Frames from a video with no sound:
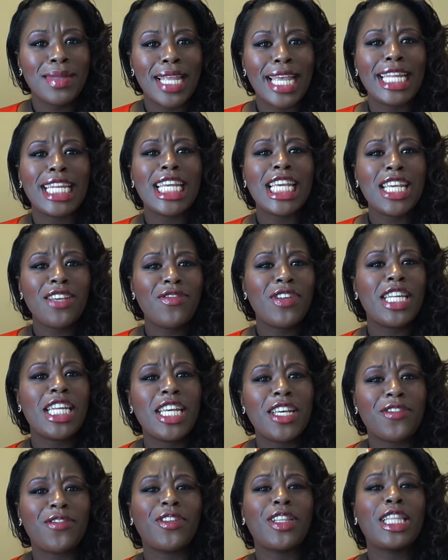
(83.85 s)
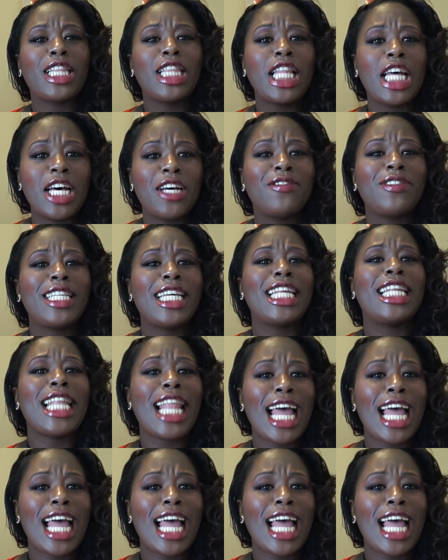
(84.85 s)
And even if love didn't